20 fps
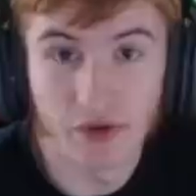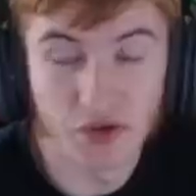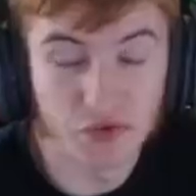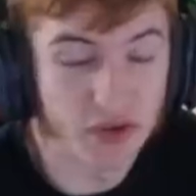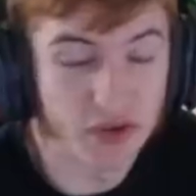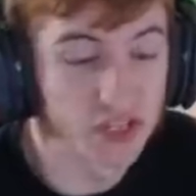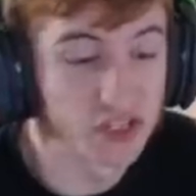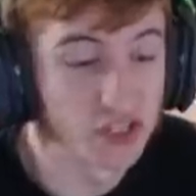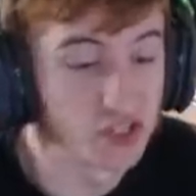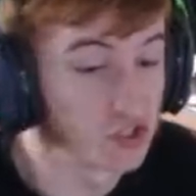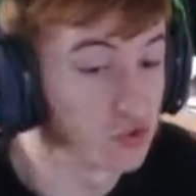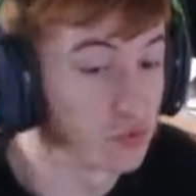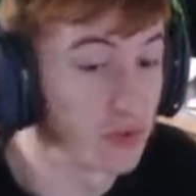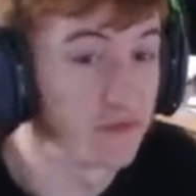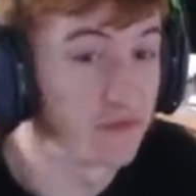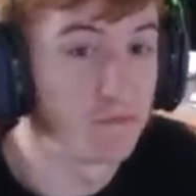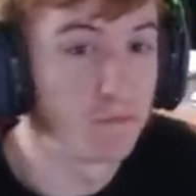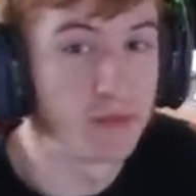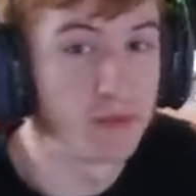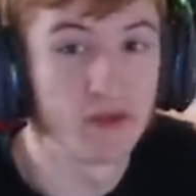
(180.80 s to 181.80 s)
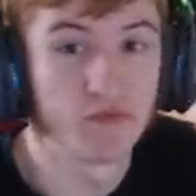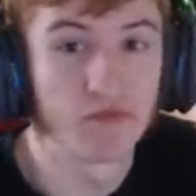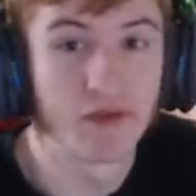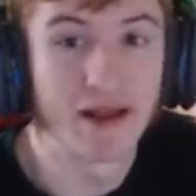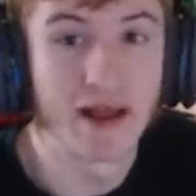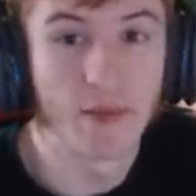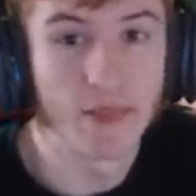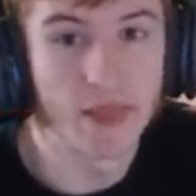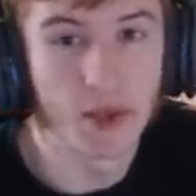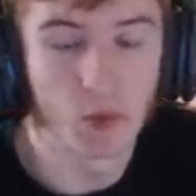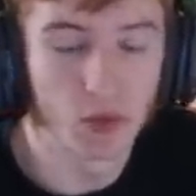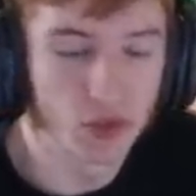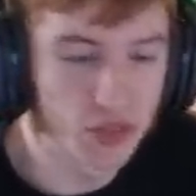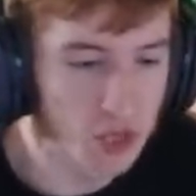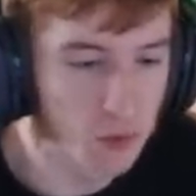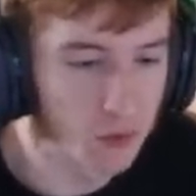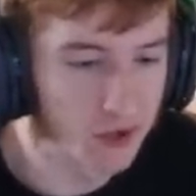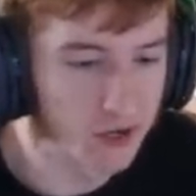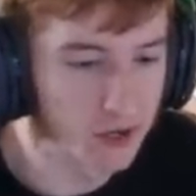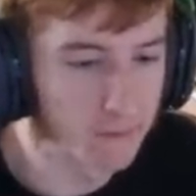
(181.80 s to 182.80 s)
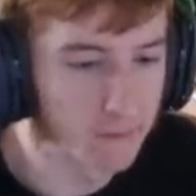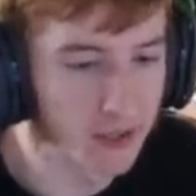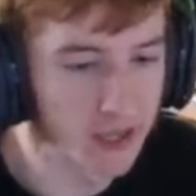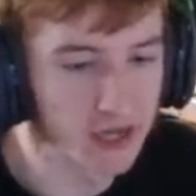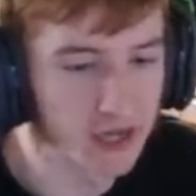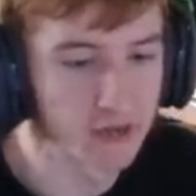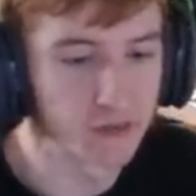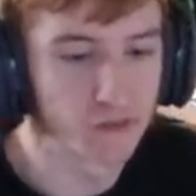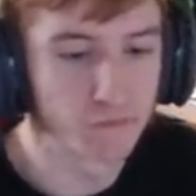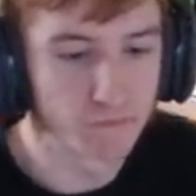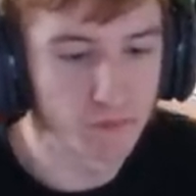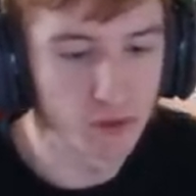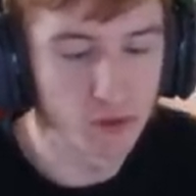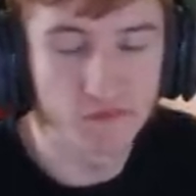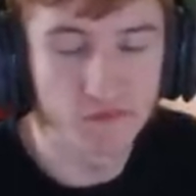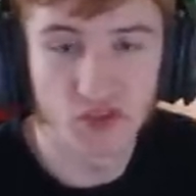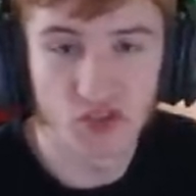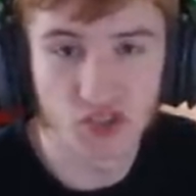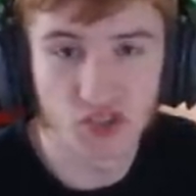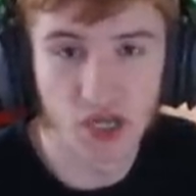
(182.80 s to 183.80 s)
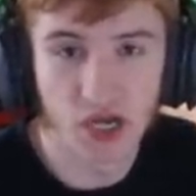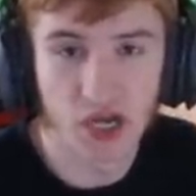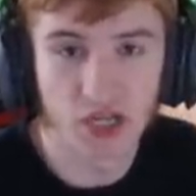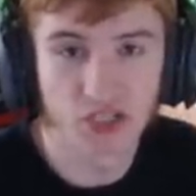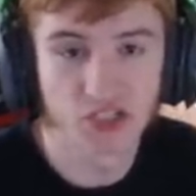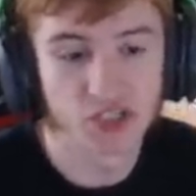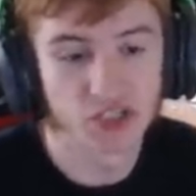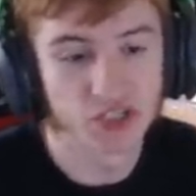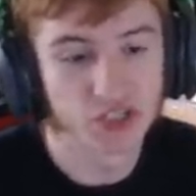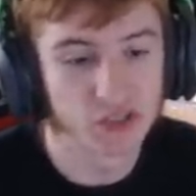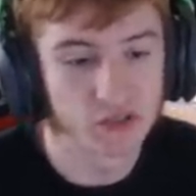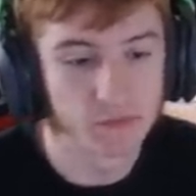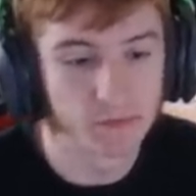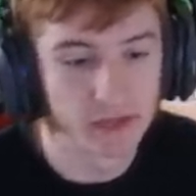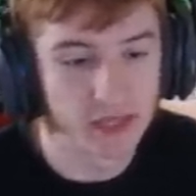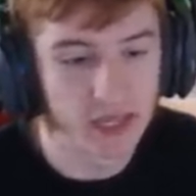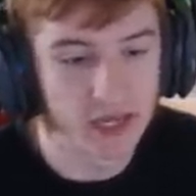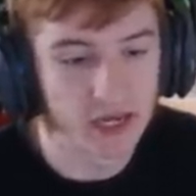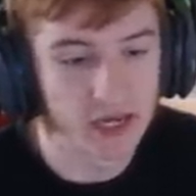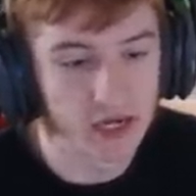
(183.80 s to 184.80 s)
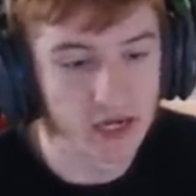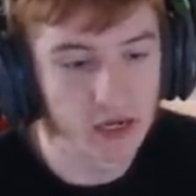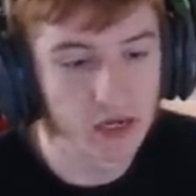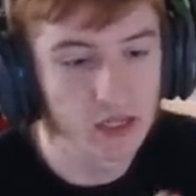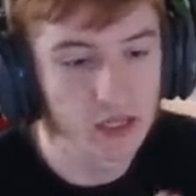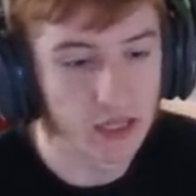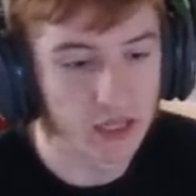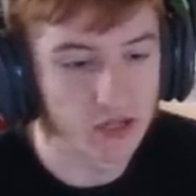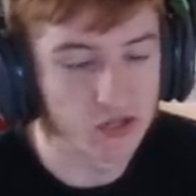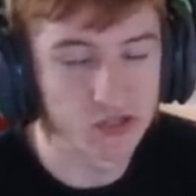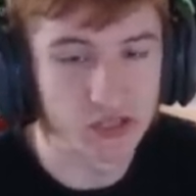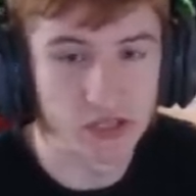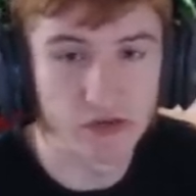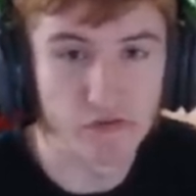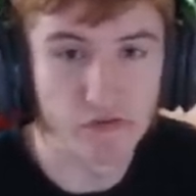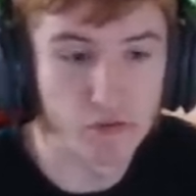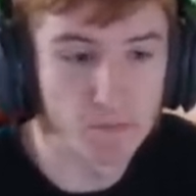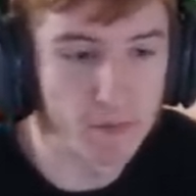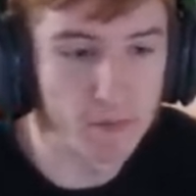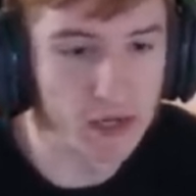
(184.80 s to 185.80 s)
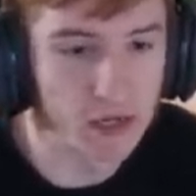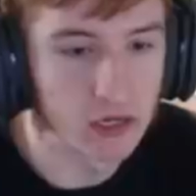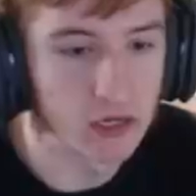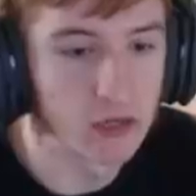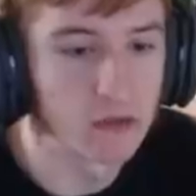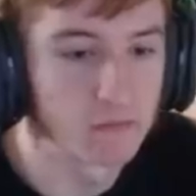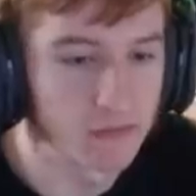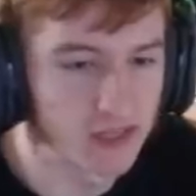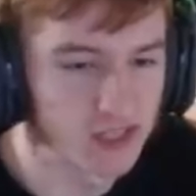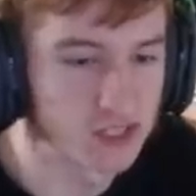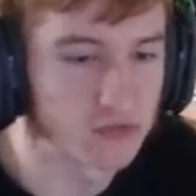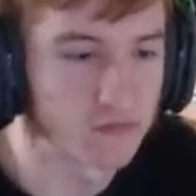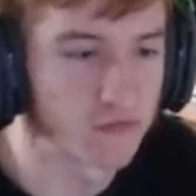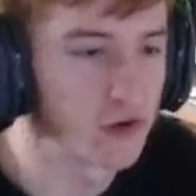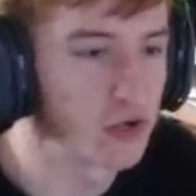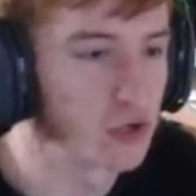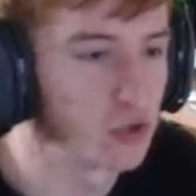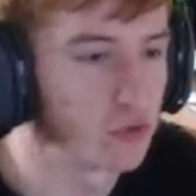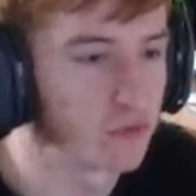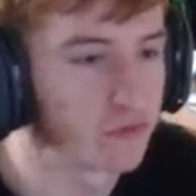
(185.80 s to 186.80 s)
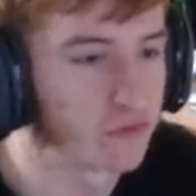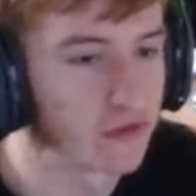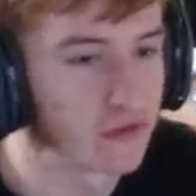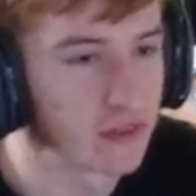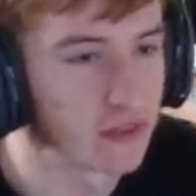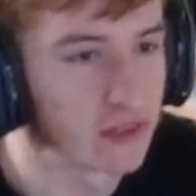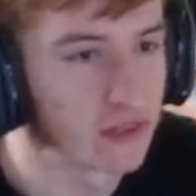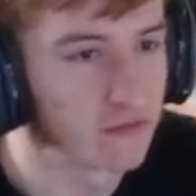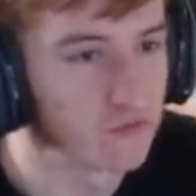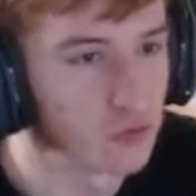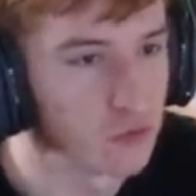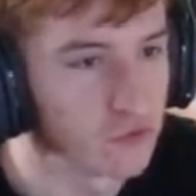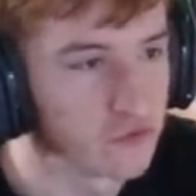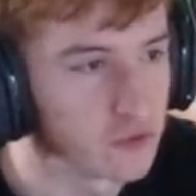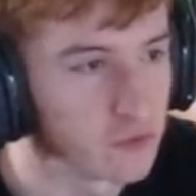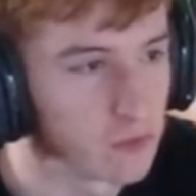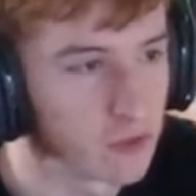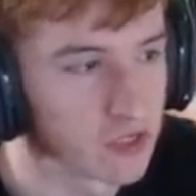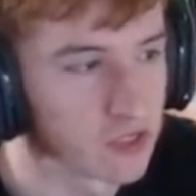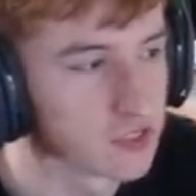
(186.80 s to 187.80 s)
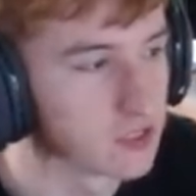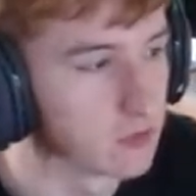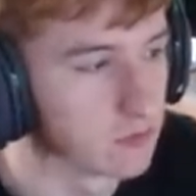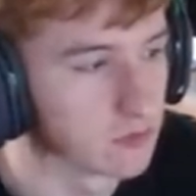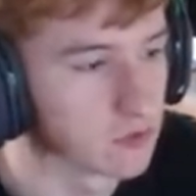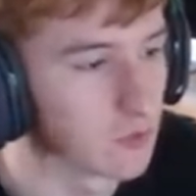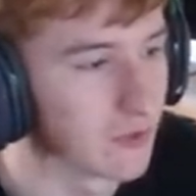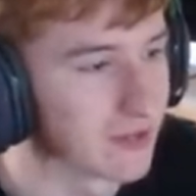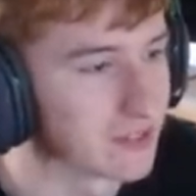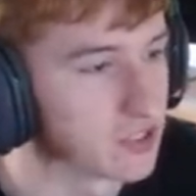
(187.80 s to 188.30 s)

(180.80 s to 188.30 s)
races or even been round there will know what i mean they've moved the starter to the beginning instead of the middle that's a very good thing that they've done to be honest it was quite